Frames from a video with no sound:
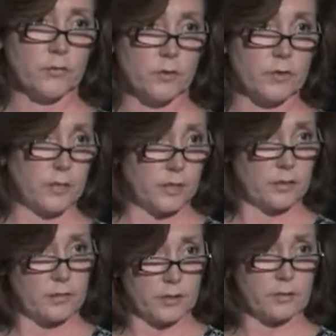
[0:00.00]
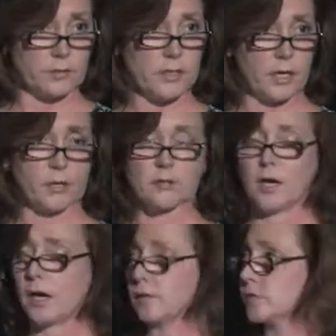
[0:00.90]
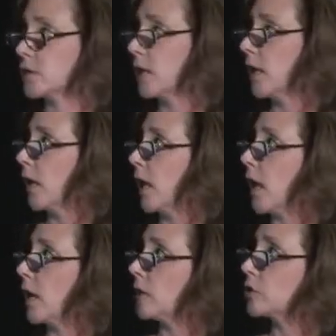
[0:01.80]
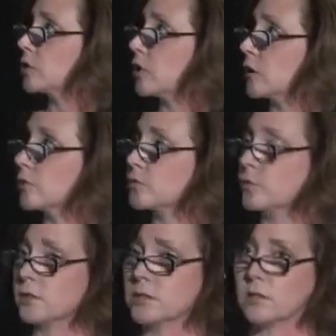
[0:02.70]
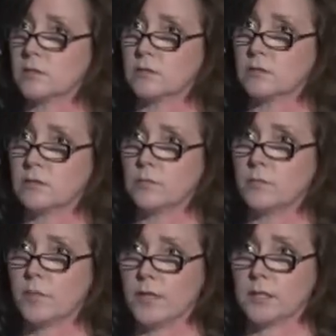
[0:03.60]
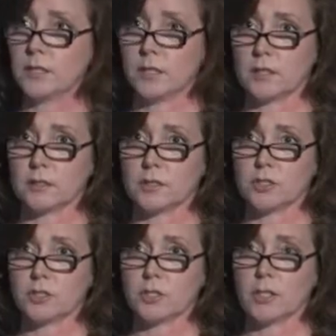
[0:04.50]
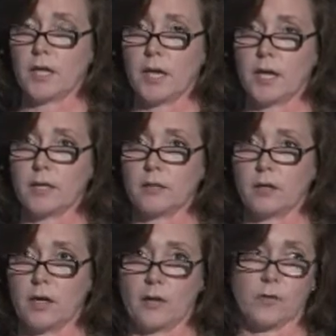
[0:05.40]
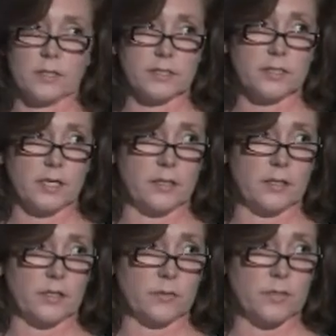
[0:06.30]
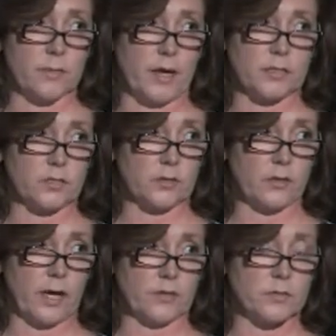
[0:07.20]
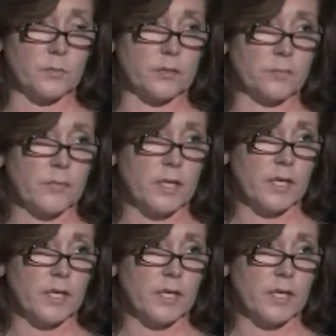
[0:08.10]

for their, their entire lives. Uh, Charles Woodson, being English, and I've already stated that he was a master craftsman.